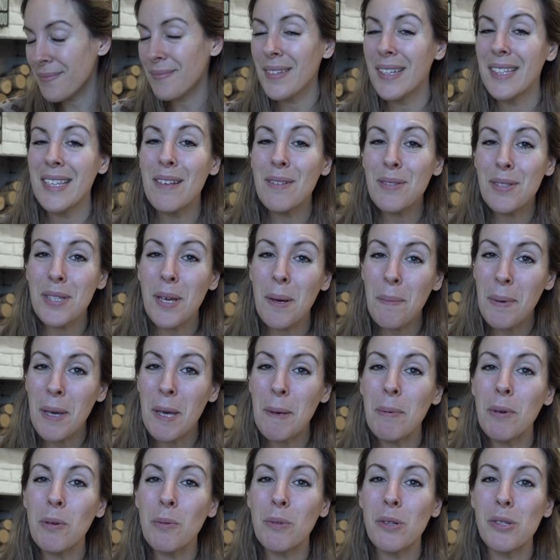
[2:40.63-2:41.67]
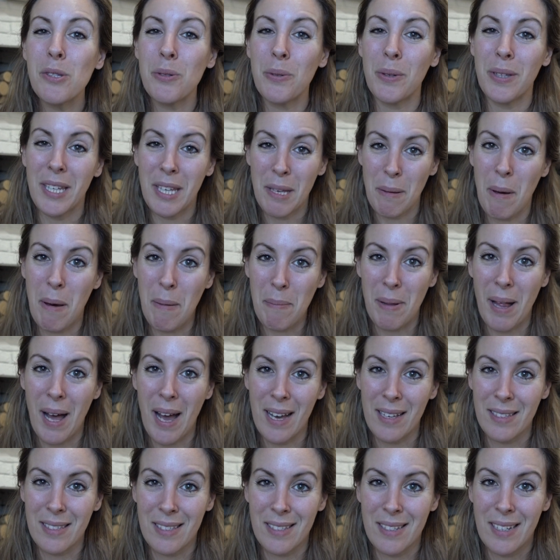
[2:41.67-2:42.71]
Now, some people will do an email
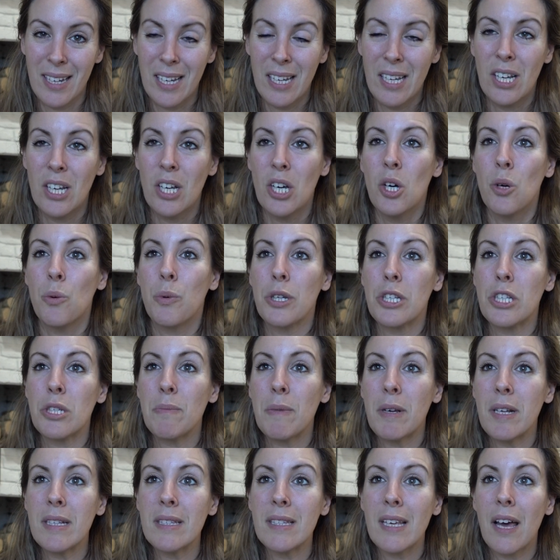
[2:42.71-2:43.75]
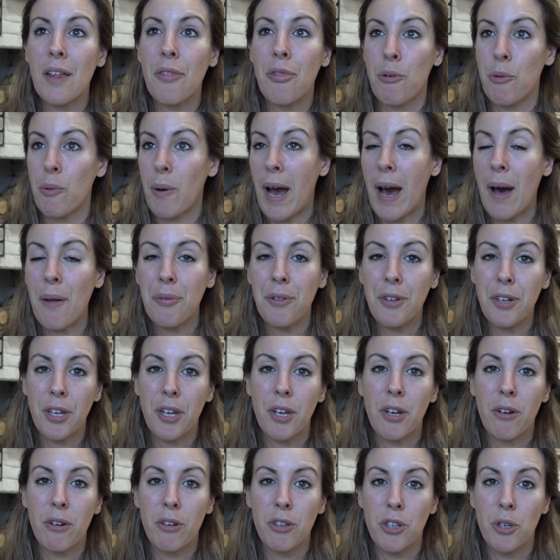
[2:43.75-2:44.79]
blast, which means that throughout the
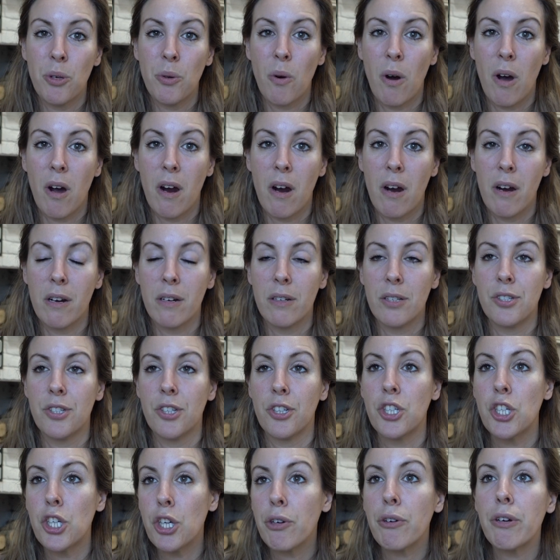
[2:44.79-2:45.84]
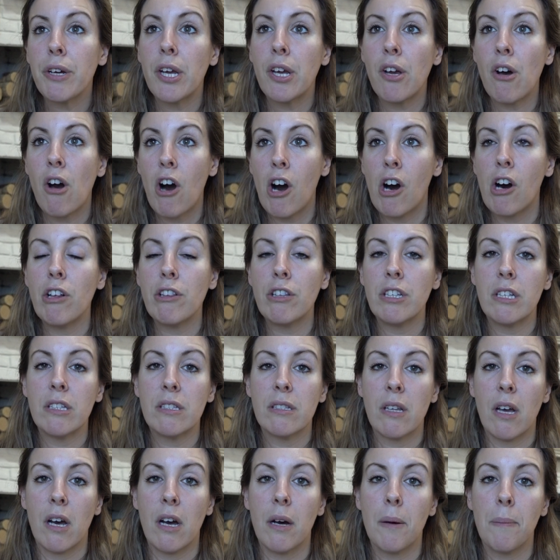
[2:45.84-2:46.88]
year you are securing all
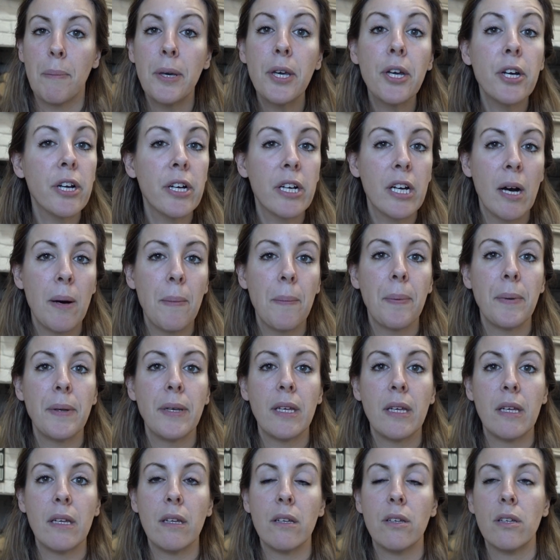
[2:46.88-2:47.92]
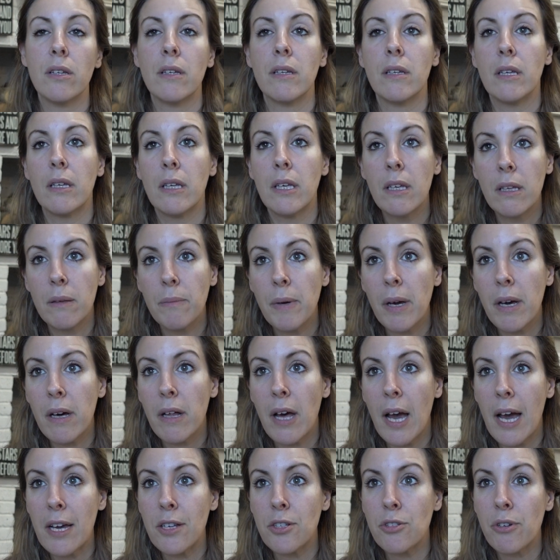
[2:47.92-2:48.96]
these PR company email
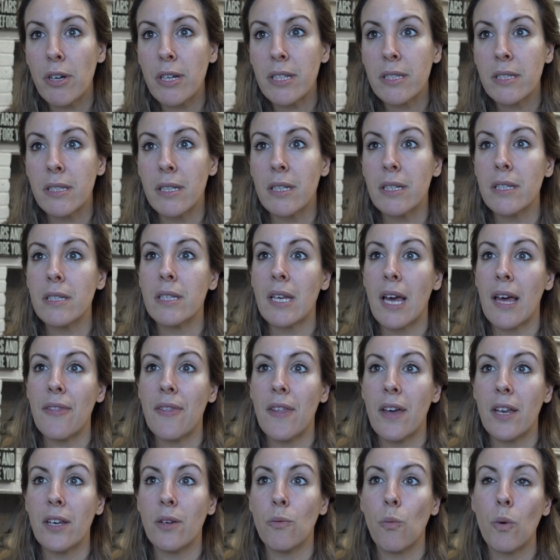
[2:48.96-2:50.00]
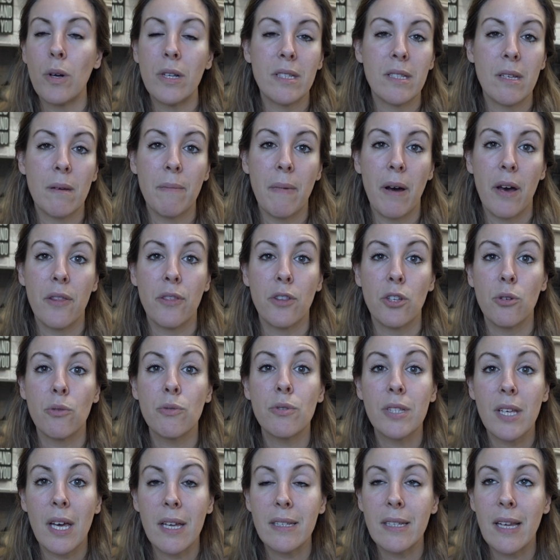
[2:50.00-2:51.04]
addresses, and then once a month you
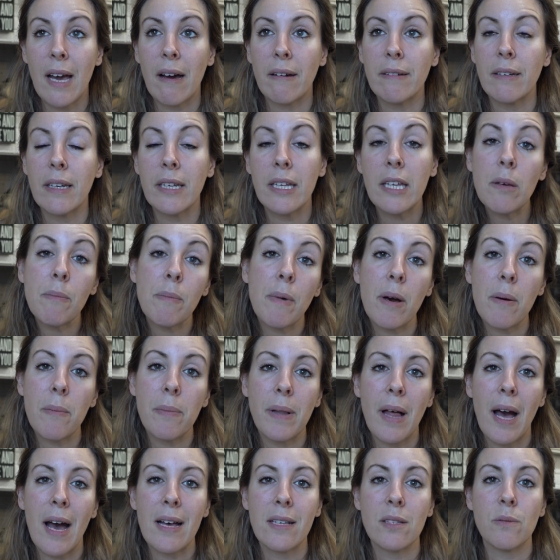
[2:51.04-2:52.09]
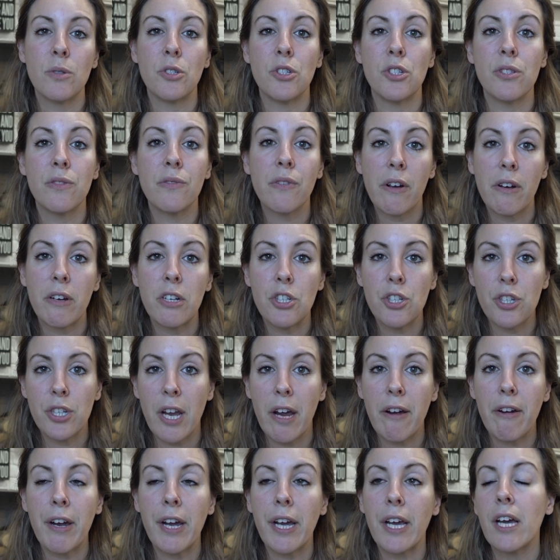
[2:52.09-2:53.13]
send out an email blast, which is very
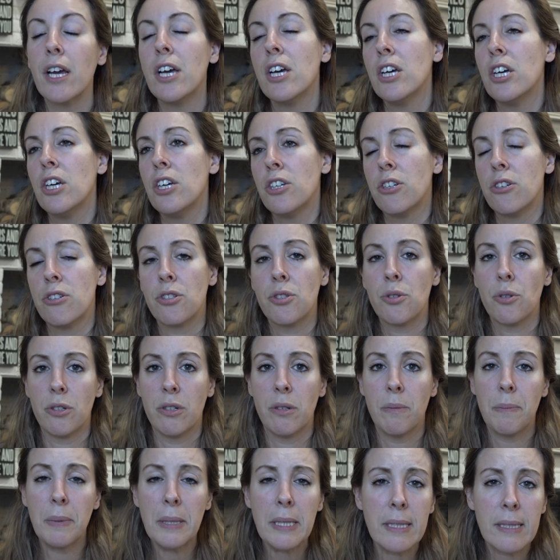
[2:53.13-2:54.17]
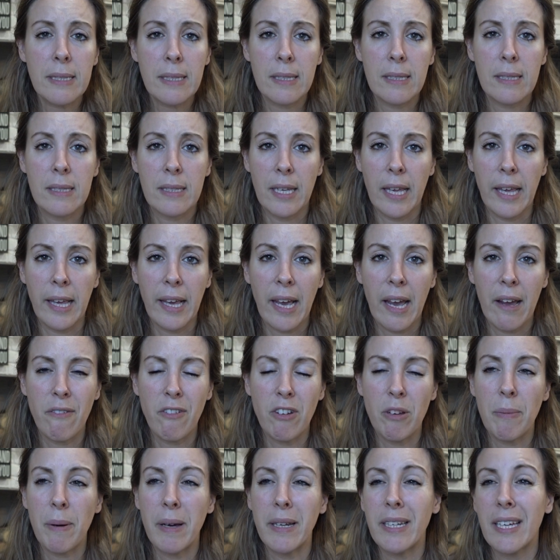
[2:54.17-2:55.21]
generic. You're sort of BCCing
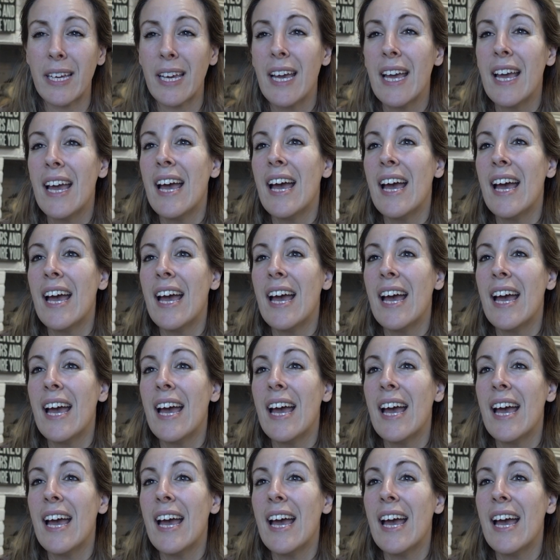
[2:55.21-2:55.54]
everybody.